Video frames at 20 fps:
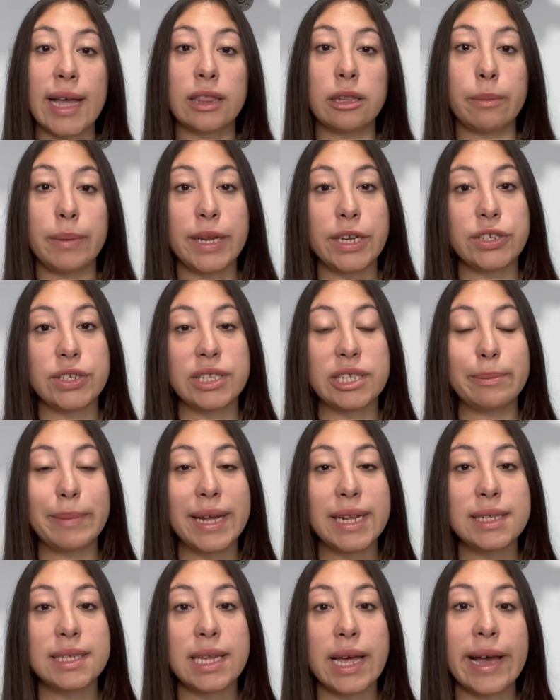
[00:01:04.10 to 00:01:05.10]
the patient's
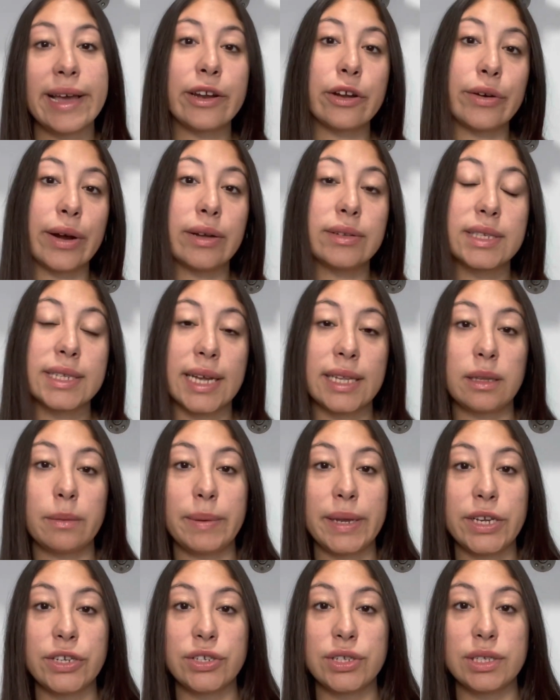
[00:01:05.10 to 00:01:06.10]
bedside or outside the
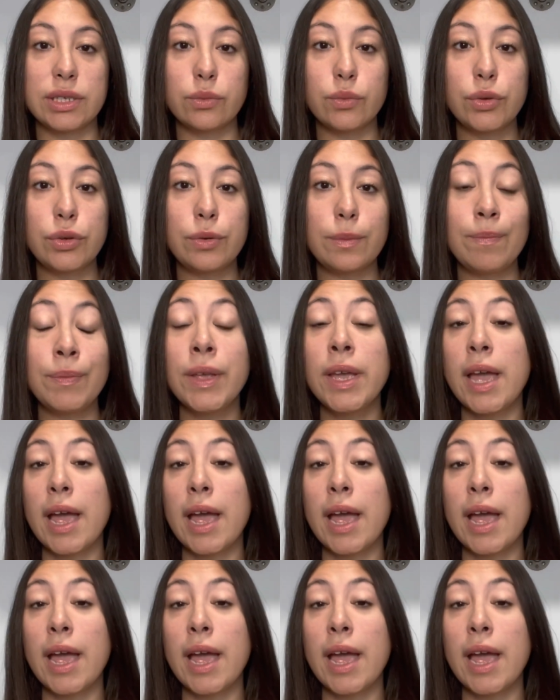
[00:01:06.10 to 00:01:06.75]
patient's room